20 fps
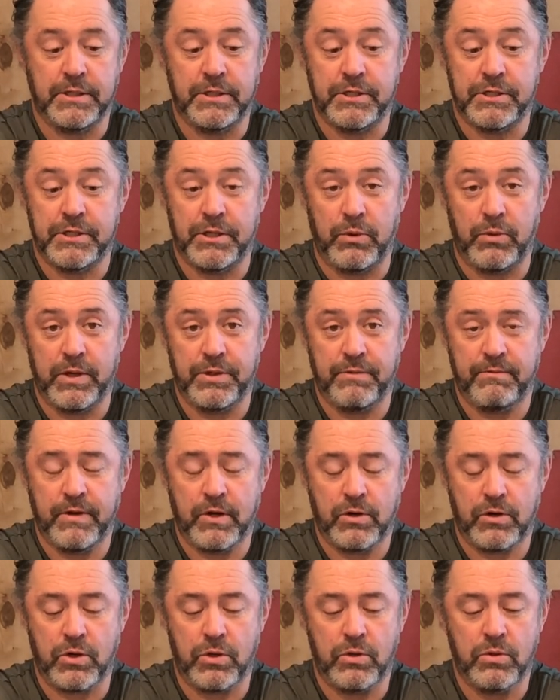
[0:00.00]
You still want the
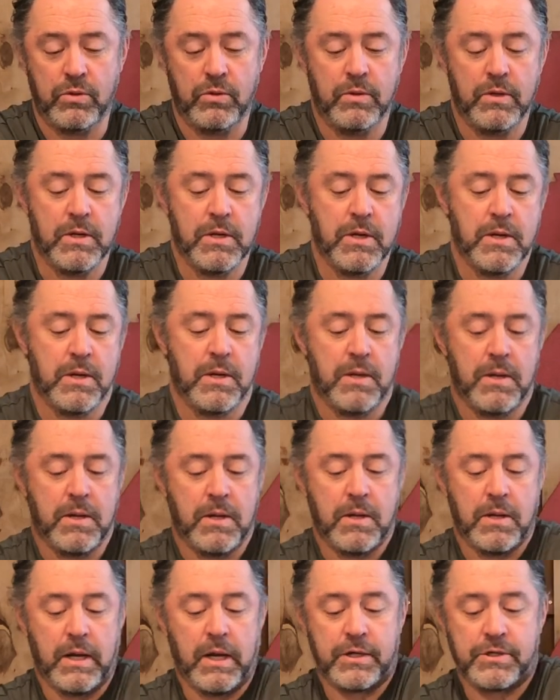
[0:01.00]
Velcro,
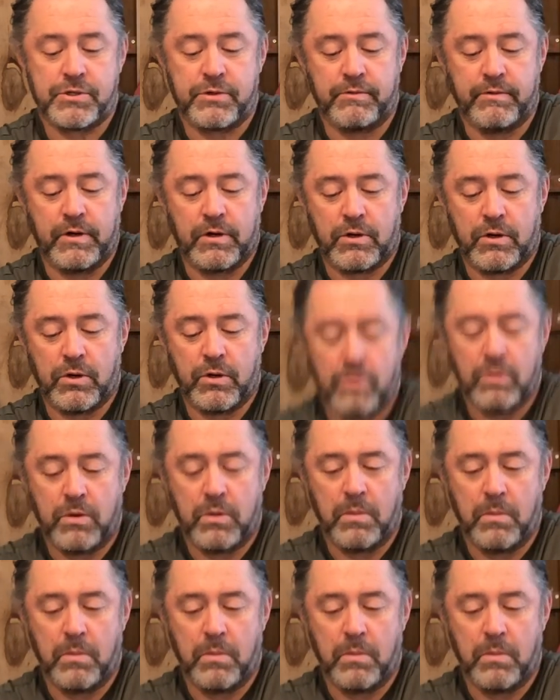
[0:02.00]
extra Velcro,